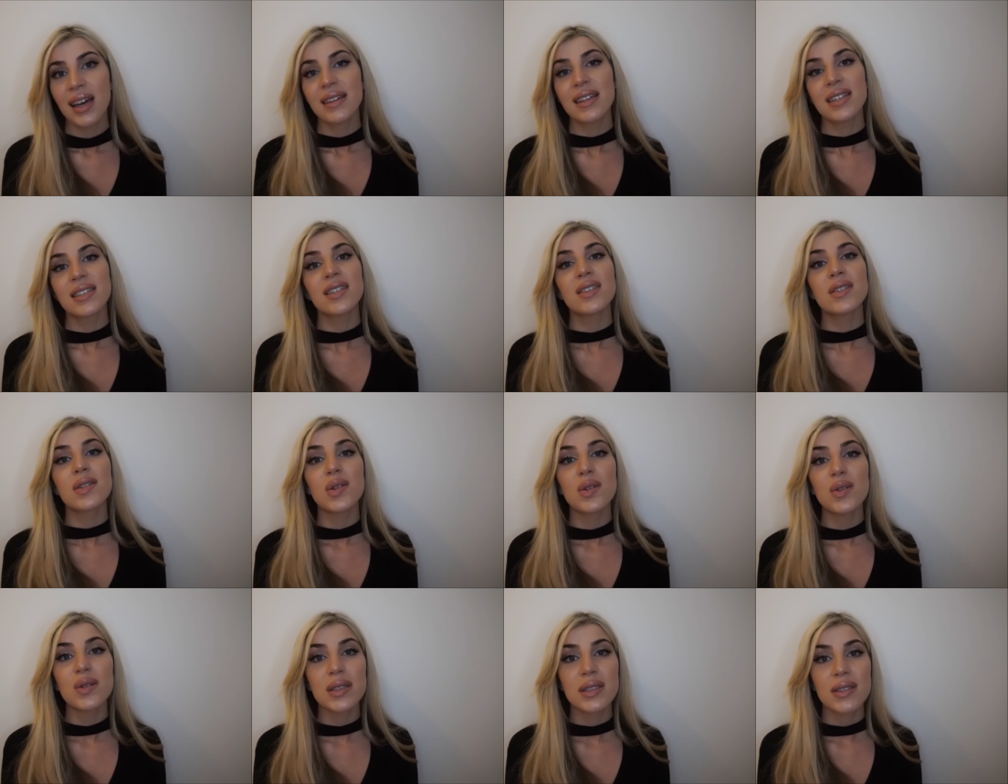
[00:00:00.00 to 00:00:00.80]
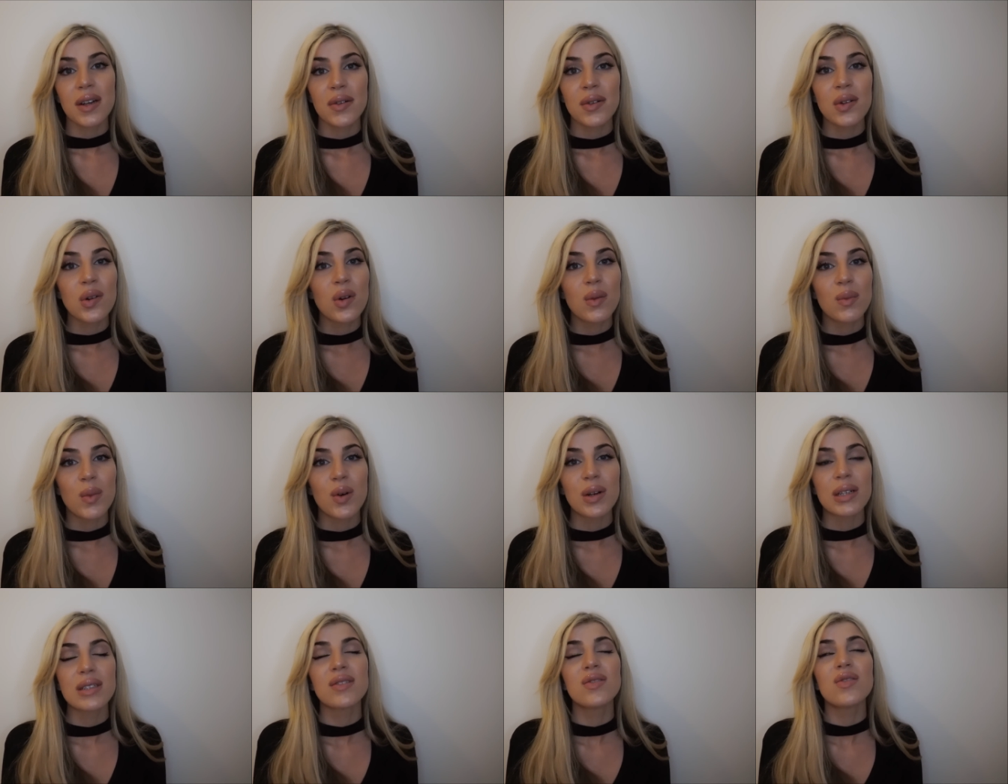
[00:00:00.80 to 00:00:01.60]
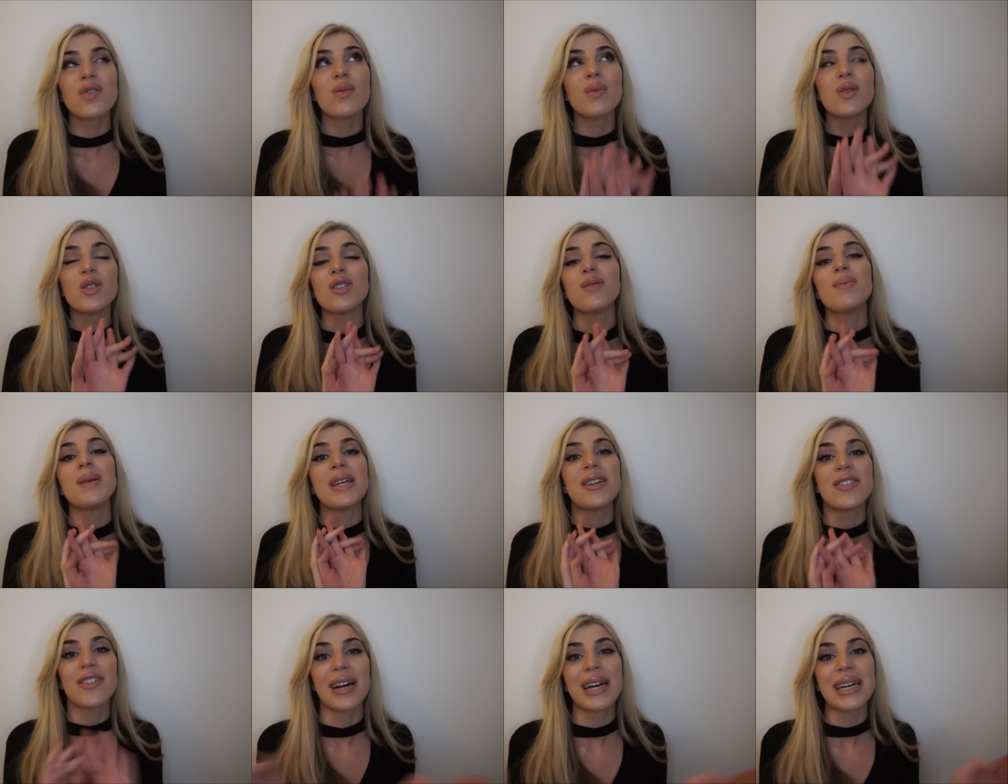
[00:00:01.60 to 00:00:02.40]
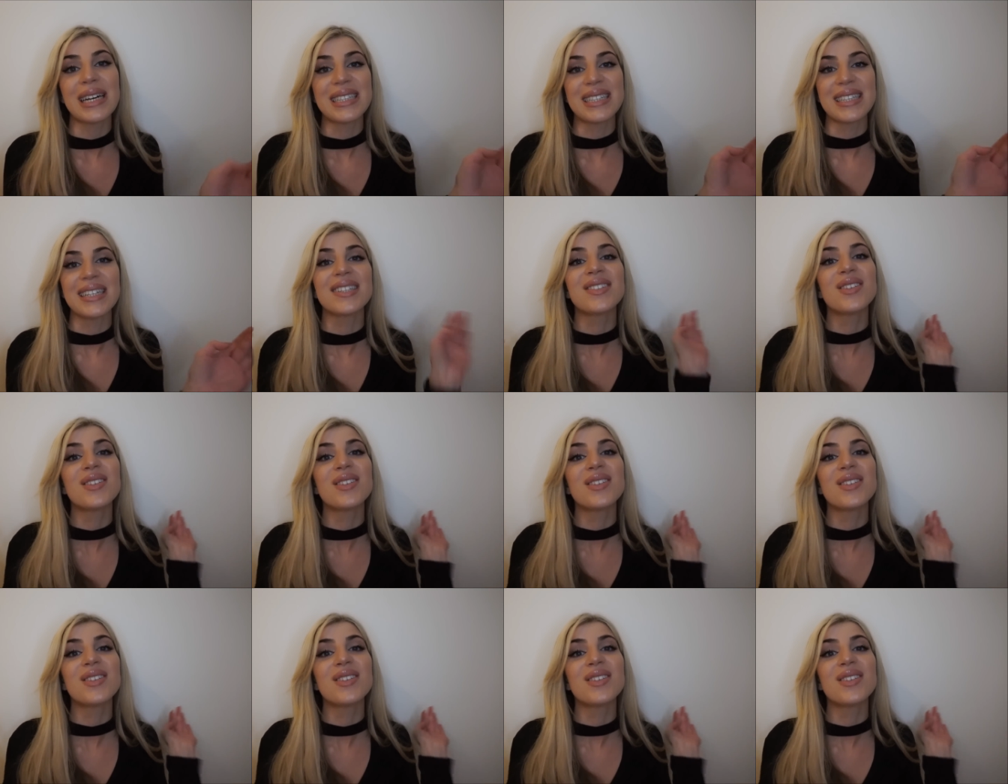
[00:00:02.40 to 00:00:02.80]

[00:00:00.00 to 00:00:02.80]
This is all so normal. It's normal to be crazy.